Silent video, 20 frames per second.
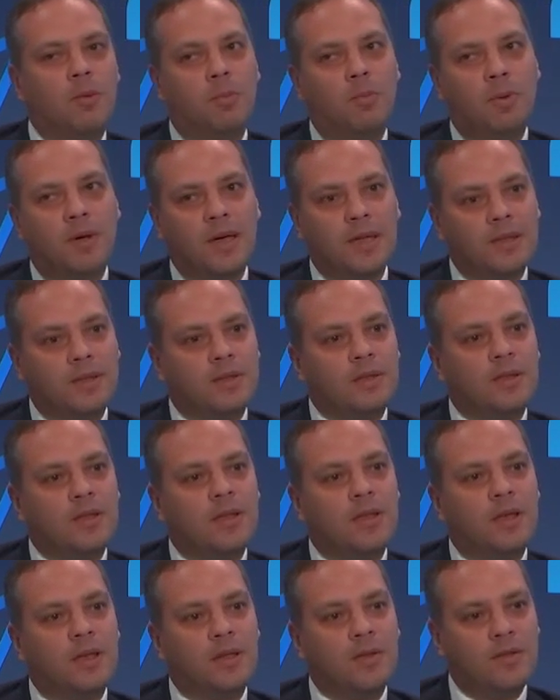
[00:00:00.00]
But
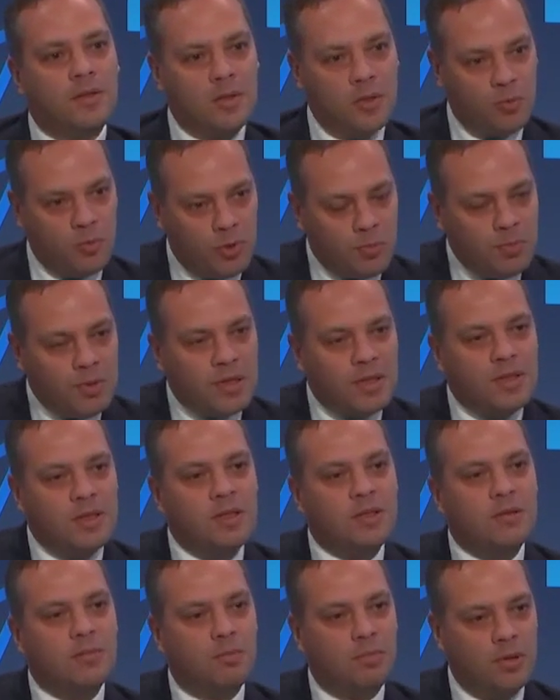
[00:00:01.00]
this will be
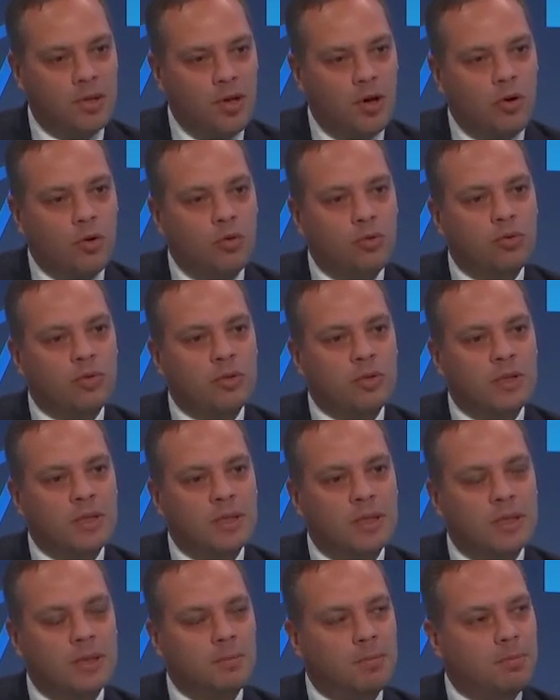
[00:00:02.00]
indeed a blow,
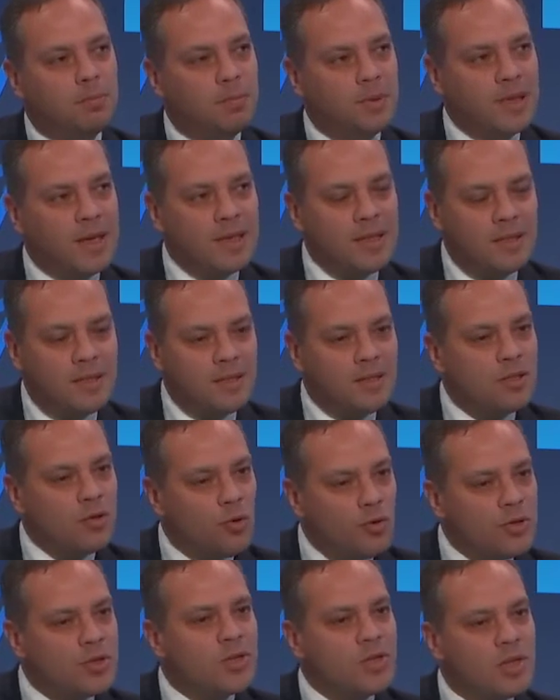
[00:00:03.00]
but I
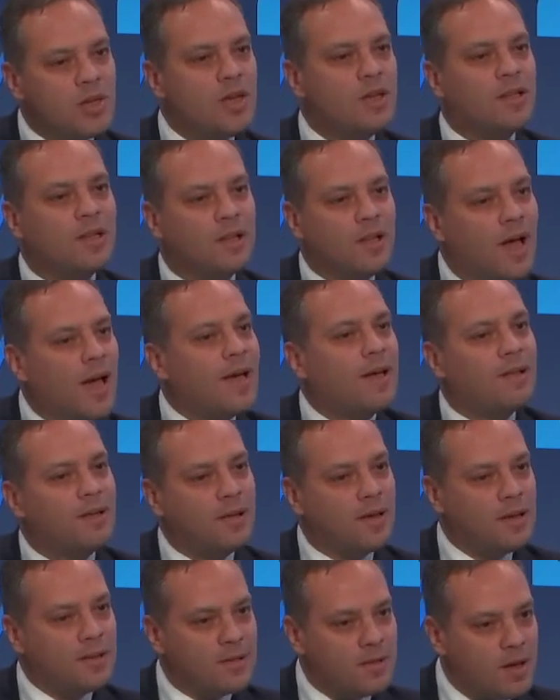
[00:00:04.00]
don't see it
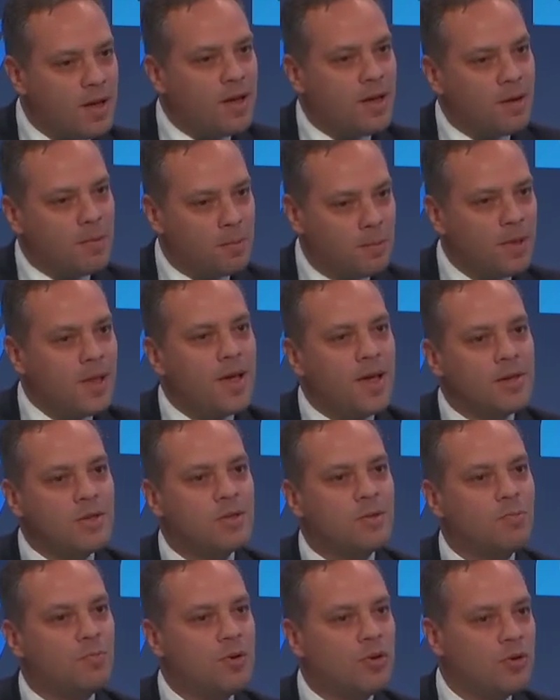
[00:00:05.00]
likely taking
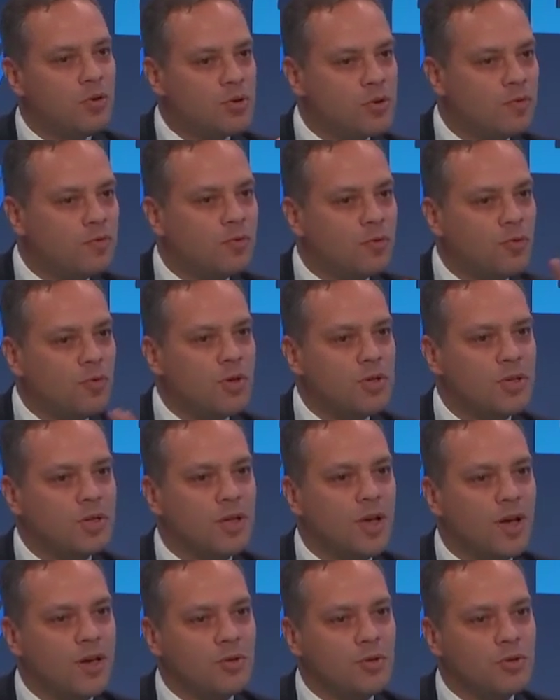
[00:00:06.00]
place because of the
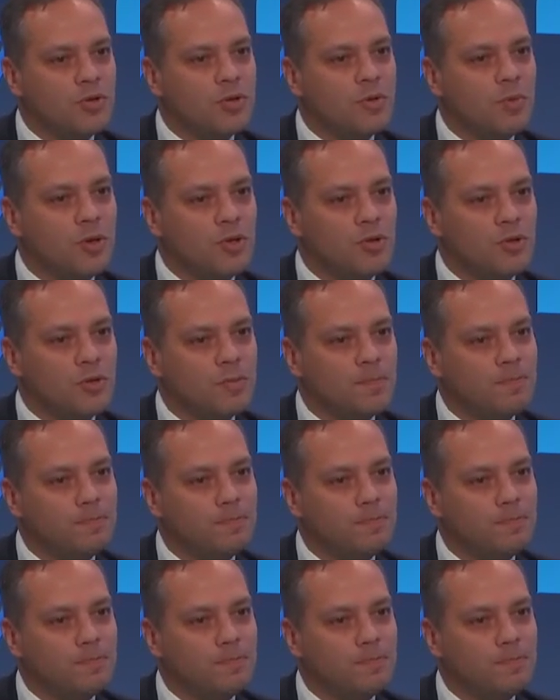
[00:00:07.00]
reason I just mentioned.